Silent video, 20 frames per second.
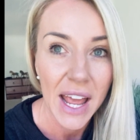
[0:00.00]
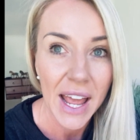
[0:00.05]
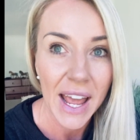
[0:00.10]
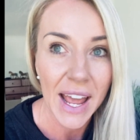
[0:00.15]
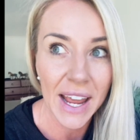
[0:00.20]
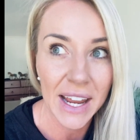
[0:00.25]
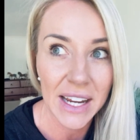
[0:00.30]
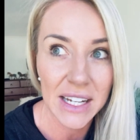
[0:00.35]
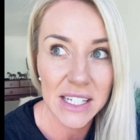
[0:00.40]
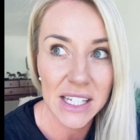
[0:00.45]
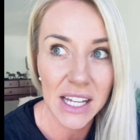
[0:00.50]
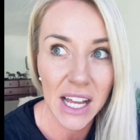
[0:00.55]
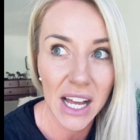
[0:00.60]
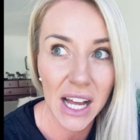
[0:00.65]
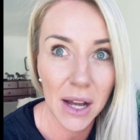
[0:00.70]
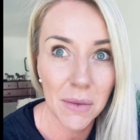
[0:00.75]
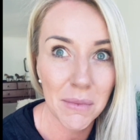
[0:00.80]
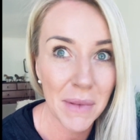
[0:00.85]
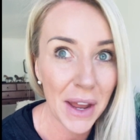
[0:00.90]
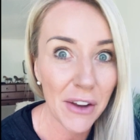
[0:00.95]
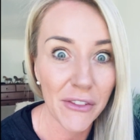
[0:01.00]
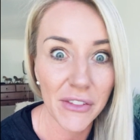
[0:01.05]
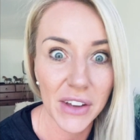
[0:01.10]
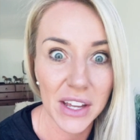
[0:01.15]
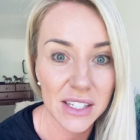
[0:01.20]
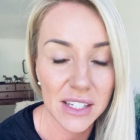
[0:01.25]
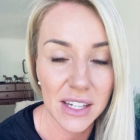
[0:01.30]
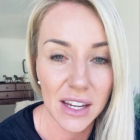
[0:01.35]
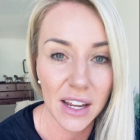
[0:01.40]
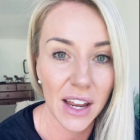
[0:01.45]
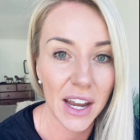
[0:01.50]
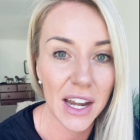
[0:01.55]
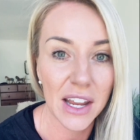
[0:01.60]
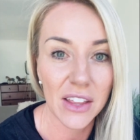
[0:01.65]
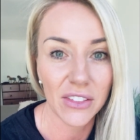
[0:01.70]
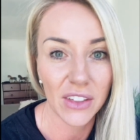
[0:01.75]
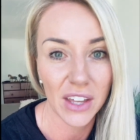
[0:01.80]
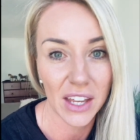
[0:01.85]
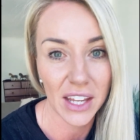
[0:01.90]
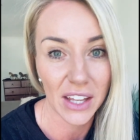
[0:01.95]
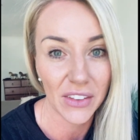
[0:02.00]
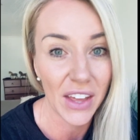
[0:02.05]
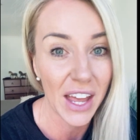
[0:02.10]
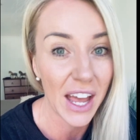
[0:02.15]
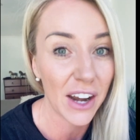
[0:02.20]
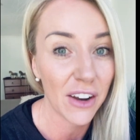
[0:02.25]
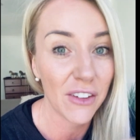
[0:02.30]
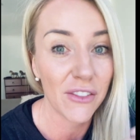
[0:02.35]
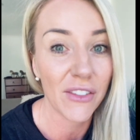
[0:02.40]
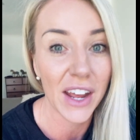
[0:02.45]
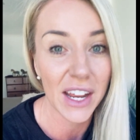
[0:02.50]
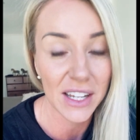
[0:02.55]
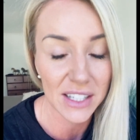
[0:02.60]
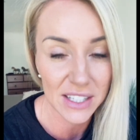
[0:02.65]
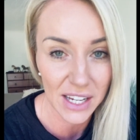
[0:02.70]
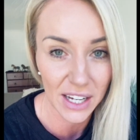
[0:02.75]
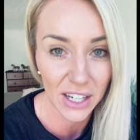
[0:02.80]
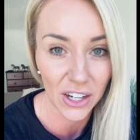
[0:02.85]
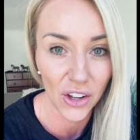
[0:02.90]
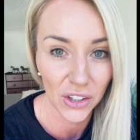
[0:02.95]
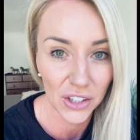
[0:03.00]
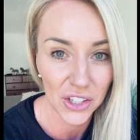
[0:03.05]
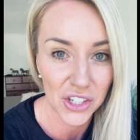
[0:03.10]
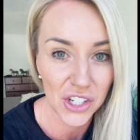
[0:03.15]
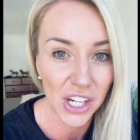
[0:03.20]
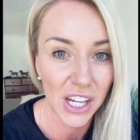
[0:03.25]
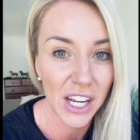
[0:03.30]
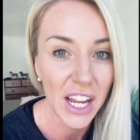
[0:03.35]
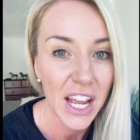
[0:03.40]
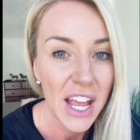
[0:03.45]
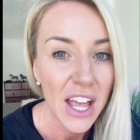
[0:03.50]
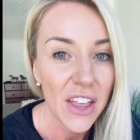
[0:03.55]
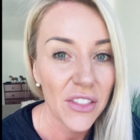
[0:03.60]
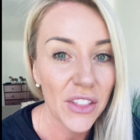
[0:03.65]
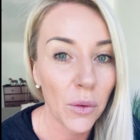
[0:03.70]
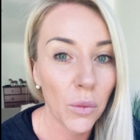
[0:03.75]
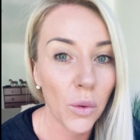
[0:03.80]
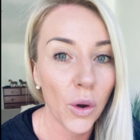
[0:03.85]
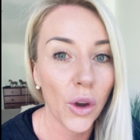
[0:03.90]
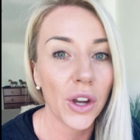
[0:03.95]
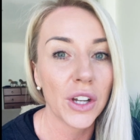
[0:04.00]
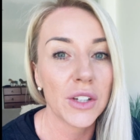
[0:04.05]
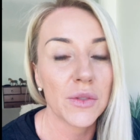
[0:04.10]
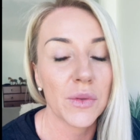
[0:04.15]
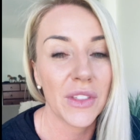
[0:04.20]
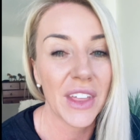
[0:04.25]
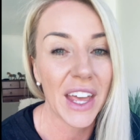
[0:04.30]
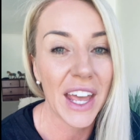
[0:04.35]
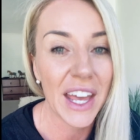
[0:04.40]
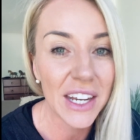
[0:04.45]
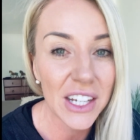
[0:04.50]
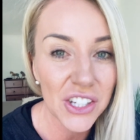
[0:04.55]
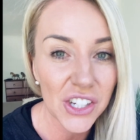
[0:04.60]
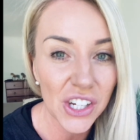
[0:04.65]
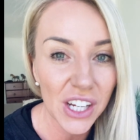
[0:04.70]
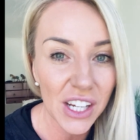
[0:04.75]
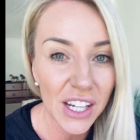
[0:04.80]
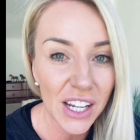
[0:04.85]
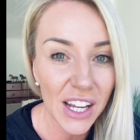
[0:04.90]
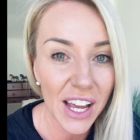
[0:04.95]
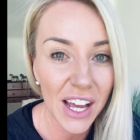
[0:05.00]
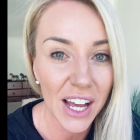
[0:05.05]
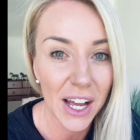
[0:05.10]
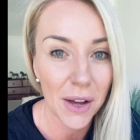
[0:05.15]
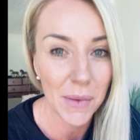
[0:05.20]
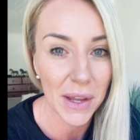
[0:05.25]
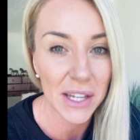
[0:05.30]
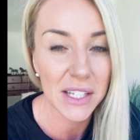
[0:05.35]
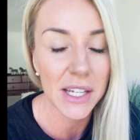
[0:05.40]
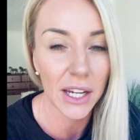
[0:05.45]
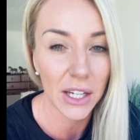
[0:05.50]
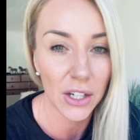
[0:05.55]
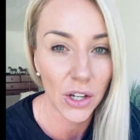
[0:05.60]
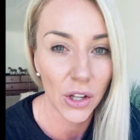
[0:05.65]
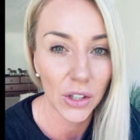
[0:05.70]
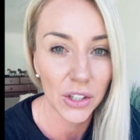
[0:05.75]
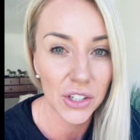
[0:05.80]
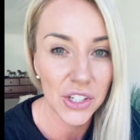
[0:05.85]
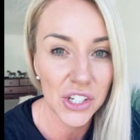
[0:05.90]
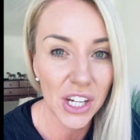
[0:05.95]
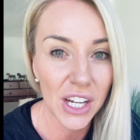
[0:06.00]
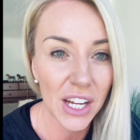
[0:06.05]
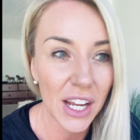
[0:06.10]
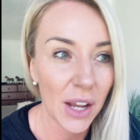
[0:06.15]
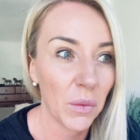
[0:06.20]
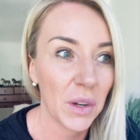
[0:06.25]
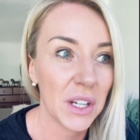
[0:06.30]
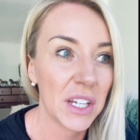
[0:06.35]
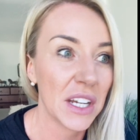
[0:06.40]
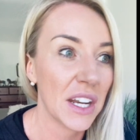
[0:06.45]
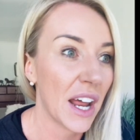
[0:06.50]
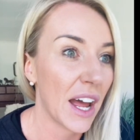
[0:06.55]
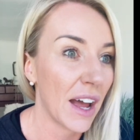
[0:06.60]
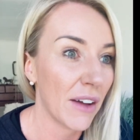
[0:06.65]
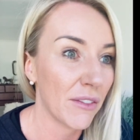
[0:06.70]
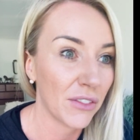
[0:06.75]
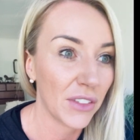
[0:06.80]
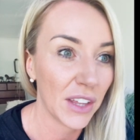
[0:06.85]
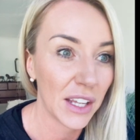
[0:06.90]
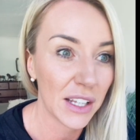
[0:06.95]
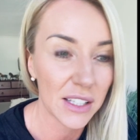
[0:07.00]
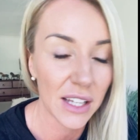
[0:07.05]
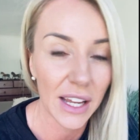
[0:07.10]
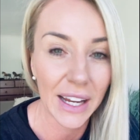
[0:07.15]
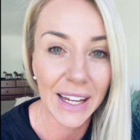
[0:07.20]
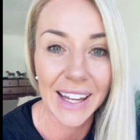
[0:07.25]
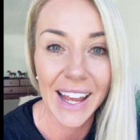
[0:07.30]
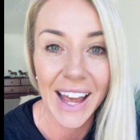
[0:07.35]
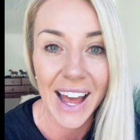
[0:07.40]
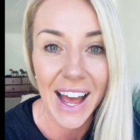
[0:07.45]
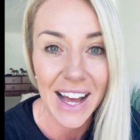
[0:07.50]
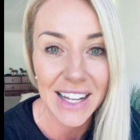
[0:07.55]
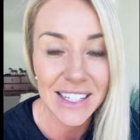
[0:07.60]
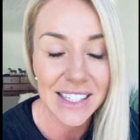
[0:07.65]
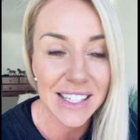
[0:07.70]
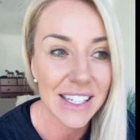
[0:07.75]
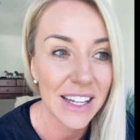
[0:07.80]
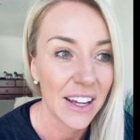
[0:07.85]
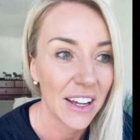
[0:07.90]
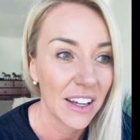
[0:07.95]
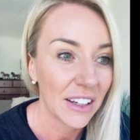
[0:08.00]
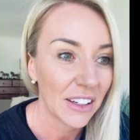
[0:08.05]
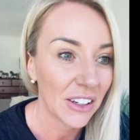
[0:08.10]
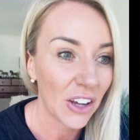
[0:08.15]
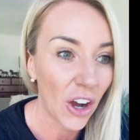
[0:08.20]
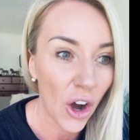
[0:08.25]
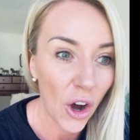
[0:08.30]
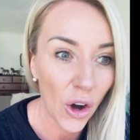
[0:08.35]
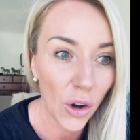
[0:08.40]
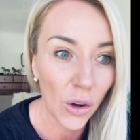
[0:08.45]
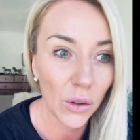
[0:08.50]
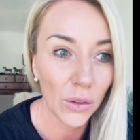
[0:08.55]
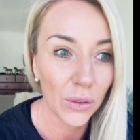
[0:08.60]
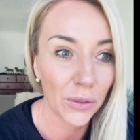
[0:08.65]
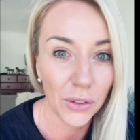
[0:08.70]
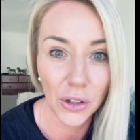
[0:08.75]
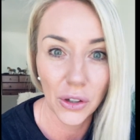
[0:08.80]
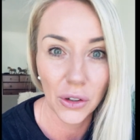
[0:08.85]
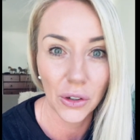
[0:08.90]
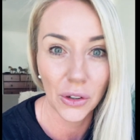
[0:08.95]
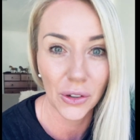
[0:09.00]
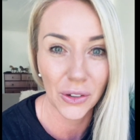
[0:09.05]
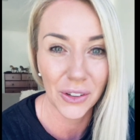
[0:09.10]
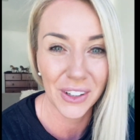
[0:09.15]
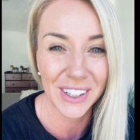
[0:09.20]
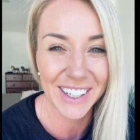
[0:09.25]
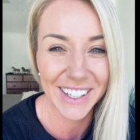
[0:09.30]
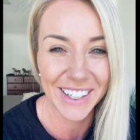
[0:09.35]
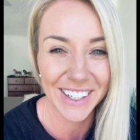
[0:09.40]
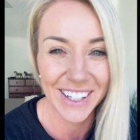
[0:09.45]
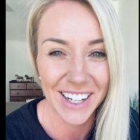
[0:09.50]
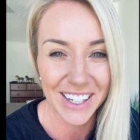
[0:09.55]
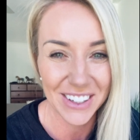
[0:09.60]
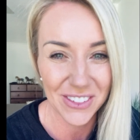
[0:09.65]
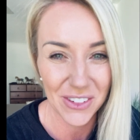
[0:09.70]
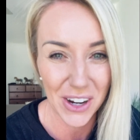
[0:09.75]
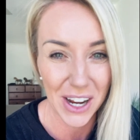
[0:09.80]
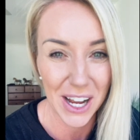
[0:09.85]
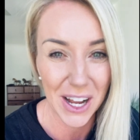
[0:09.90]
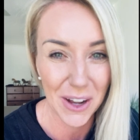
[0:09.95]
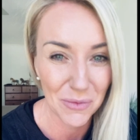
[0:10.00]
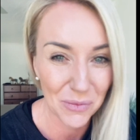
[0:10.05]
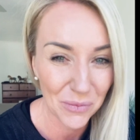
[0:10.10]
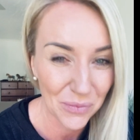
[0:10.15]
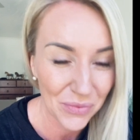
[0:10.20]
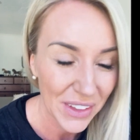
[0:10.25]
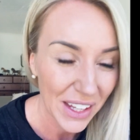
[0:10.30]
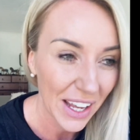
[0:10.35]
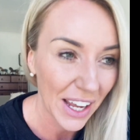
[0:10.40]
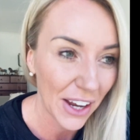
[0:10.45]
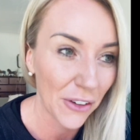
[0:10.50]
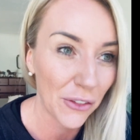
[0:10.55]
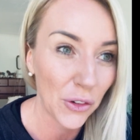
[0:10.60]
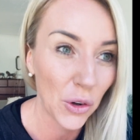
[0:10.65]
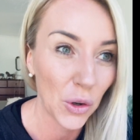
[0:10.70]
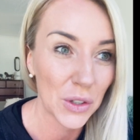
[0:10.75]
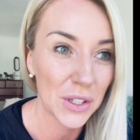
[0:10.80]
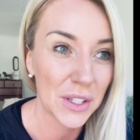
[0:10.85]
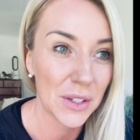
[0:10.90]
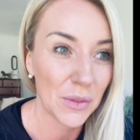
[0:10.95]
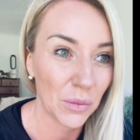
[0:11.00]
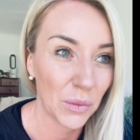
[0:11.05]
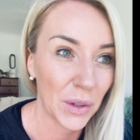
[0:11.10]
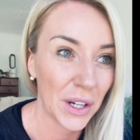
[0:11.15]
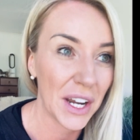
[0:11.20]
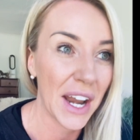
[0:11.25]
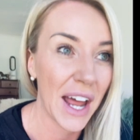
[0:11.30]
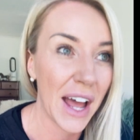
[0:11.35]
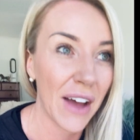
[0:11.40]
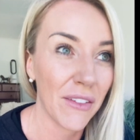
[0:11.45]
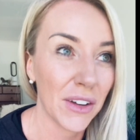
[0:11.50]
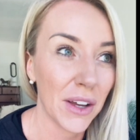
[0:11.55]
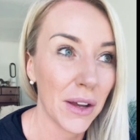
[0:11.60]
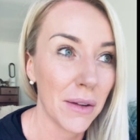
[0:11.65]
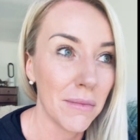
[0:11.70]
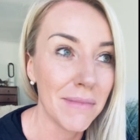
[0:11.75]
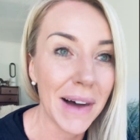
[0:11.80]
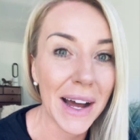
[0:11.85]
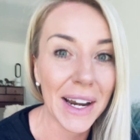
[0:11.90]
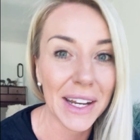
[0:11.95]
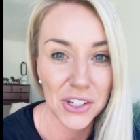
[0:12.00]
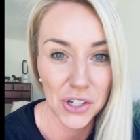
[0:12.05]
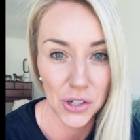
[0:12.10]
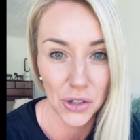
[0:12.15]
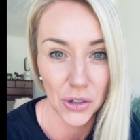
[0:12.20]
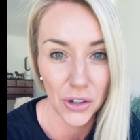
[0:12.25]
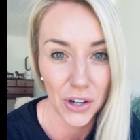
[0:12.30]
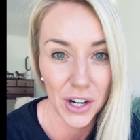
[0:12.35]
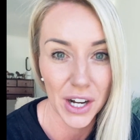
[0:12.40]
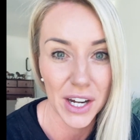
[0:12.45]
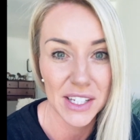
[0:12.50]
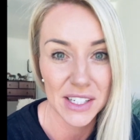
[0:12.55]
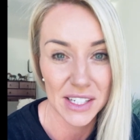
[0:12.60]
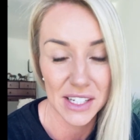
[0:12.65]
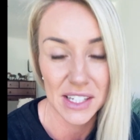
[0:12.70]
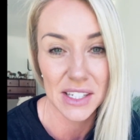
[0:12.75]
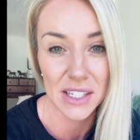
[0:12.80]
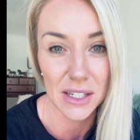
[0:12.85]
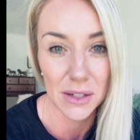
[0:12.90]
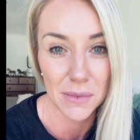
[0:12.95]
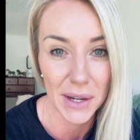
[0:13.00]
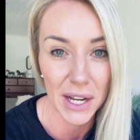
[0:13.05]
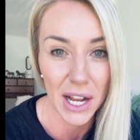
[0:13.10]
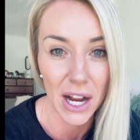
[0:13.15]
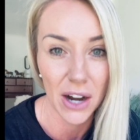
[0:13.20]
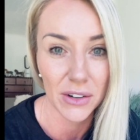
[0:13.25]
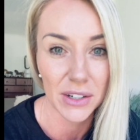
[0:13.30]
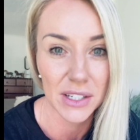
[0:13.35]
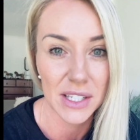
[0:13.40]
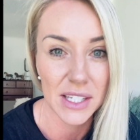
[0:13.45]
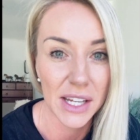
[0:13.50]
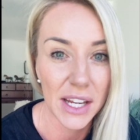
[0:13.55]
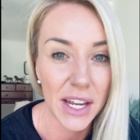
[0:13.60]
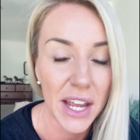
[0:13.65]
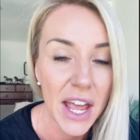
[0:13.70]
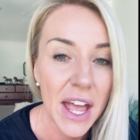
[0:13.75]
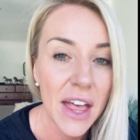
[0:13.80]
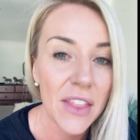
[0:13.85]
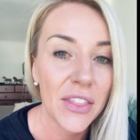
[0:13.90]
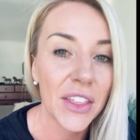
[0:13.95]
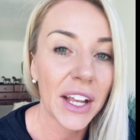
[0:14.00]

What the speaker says: and manifest anything. And they had advanced technology. They worked with energy and technology, and we didn't have things like gas, coal, fuel here. And of course, we didn't have a monetary system, a currency. The